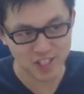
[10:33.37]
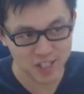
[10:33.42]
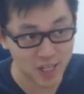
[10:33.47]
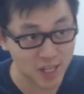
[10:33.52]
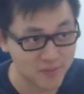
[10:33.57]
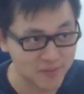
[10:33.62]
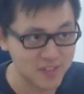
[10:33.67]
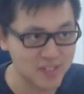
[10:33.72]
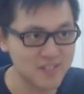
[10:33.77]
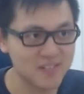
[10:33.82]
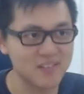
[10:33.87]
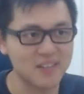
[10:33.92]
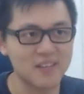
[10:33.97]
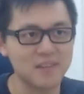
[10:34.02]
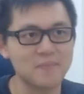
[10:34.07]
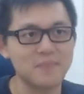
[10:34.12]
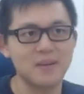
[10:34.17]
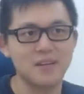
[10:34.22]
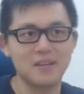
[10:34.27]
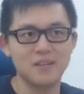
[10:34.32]
obviously,
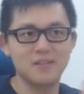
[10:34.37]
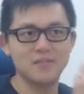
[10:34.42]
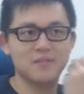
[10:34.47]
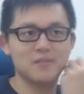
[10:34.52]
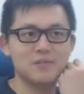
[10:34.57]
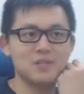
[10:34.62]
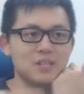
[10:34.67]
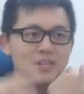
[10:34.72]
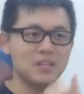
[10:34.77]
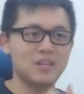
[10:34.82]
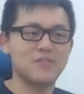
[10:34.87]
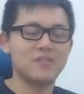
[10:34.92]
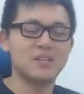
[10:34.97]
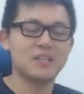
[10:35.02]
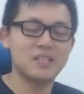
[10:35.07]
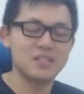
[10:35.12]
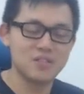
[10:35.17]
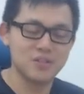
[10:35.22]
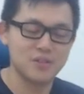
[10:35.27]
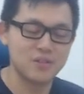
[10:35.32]
but we don't even
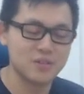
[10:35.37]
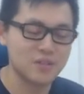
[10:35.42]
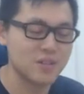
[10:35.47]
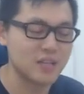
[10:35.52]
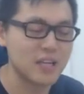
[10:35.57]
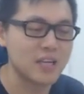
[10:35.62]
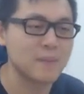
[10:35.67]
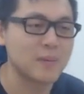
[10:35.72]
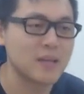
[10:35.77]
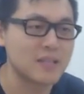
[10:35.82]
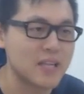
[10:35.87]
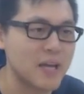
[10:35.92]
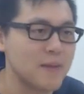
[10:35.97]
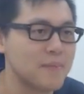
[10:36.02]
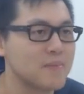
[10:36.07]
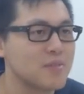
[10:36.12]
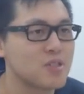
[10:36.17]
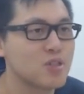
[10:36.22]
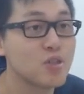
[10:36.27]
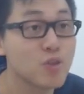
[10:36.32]
need to think about
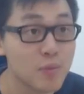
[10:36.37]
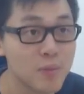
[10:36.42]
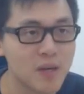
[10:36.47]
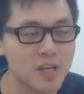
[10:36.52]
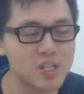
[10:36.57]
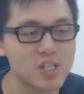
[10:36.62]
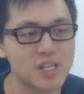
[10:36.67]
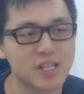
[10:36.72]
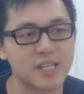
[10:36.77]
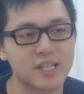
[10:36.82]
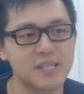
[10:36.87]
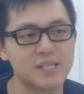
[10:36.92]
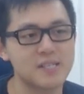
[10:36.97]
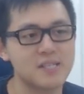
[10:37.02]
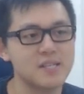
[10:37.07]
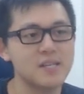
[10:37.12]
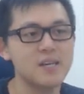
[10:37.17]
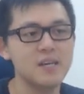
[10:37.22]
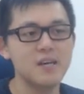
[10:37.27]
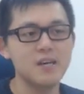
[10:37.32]
that too much, I
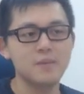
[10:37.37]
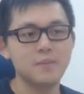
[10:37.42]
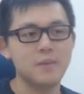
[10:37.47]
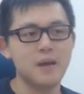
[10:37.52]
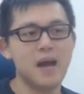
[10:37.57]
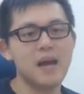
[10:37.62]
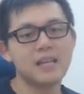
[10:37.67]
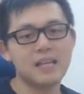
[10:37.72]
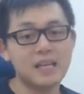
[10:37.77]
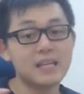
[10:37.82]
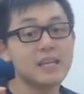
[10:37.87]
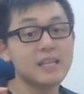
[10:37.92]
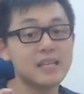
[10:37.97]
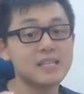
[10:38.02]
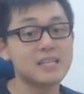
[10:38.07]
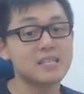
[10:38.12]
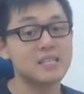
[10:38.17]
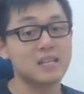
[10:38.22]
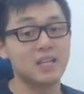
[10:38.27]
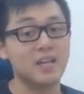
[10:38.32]
guess. But I think this
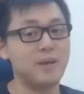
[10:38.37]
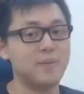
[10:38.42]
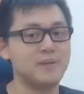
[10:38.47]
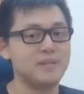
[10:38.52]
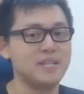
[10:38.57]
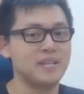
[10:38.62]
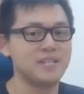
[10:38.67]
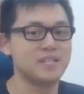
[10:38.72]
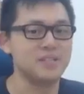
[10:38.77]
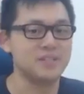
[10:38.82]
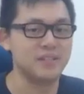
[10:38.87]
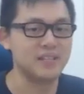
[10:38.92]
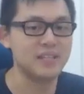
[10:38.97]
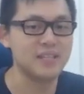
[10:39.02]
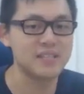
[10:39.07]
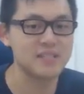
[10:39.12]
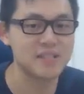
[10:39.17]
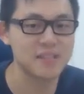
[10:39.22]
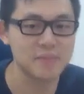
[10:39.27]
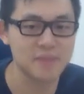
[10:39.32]
has a lot of potential. I think
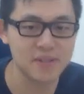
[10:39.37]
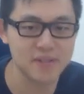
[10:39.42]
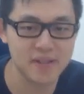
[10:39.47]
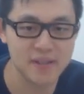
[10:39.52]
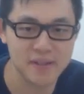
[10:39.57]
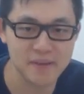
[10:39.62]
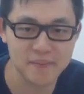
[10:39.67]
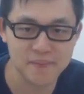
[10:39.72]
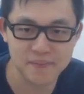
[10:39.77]
this is gonna be great.